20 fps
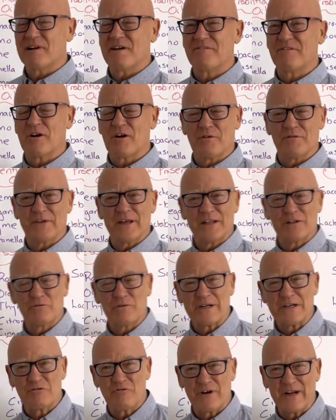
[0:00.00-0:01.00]
I've forgotten the other
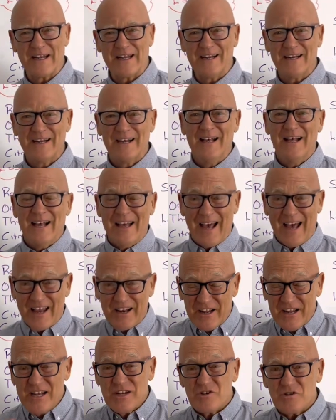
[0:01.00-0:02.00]
ingredient, and
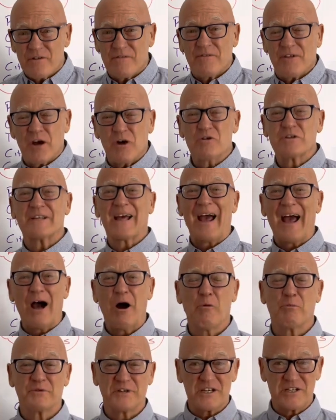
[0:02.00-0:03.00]
each of those
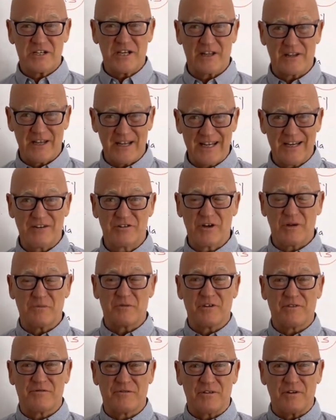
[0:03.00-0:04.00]
helped each other in terms
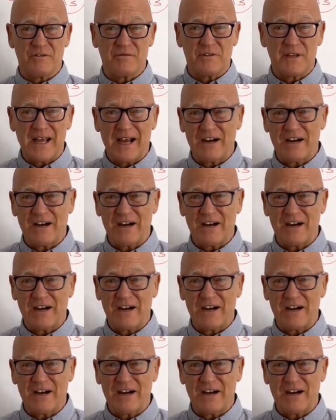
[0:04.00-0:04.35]
of the